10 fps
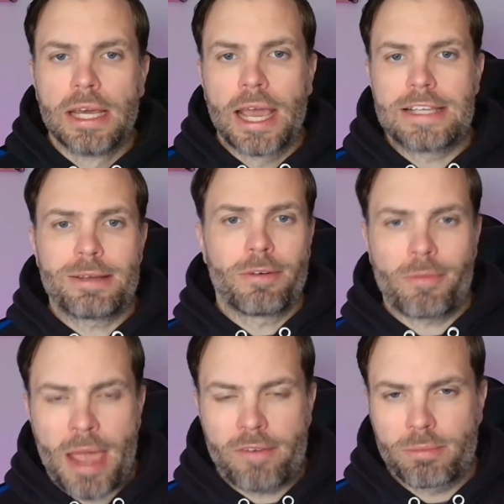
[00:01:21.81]
And some of
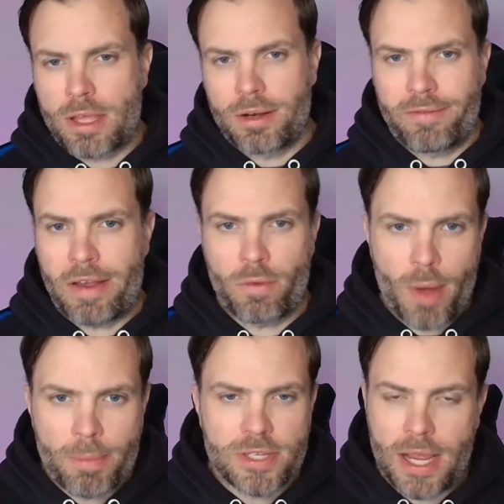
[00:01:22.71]
them have them. They don't even have a
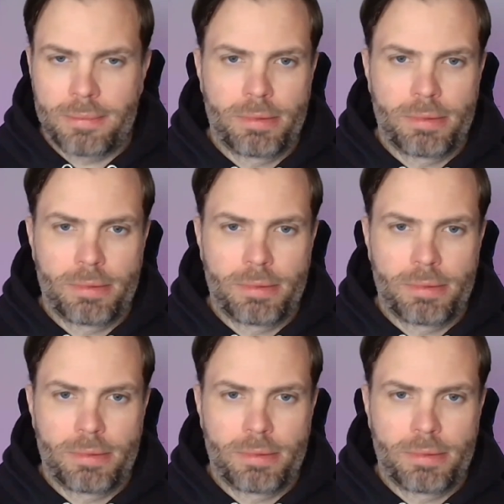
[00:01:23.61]
website.